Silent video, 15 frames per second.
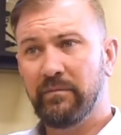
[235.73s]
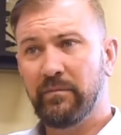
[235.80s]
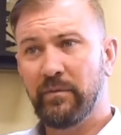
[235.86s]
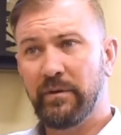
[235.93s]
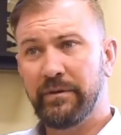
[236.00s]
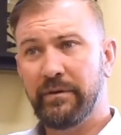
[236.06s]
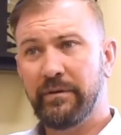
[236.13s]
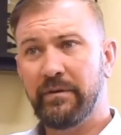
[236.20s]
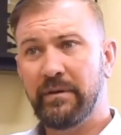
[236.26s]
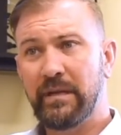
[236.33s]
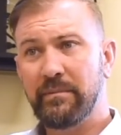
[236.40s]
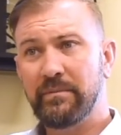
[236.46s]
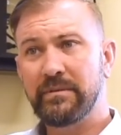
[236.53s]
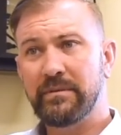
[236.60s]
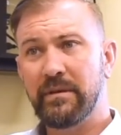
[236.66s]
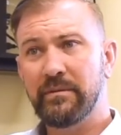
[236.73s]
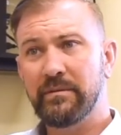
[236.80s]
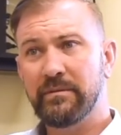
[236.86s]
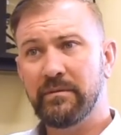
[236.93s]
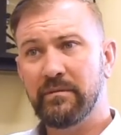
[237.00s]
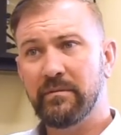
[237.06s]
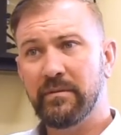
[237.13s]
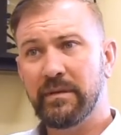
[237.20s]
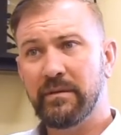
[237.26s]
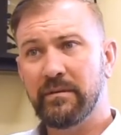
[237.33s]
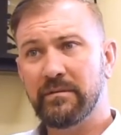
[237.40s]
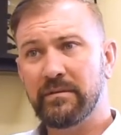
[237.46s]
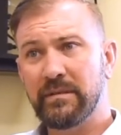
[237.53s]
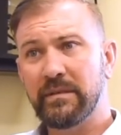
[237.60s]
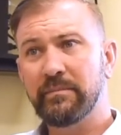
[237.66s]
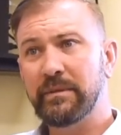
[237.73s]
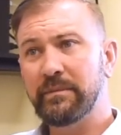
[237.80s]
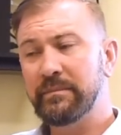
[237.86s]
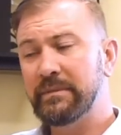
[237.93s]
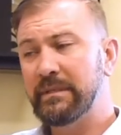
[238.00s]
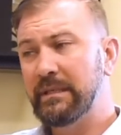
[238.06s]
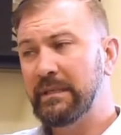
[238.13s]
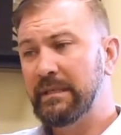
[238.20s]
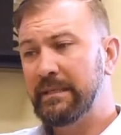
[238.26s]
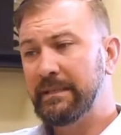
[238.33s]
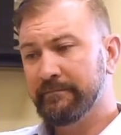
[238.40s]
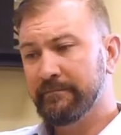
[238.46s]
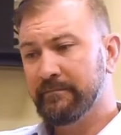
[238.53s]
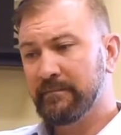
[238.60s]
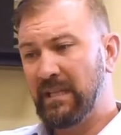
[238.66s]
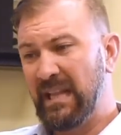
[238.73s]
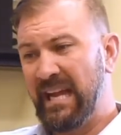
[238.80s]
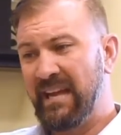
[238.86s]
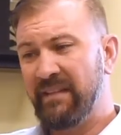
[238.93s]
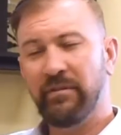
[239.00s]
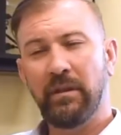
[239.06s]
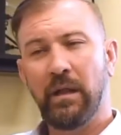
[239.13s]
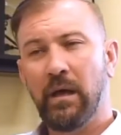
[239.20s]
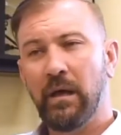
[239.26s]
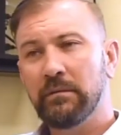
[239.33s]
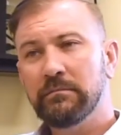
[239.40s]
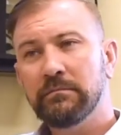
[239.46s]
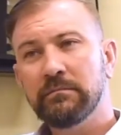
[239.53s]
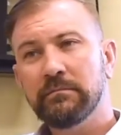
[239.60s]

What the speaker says: returned episodes or returned symptoms. Laugh a lot,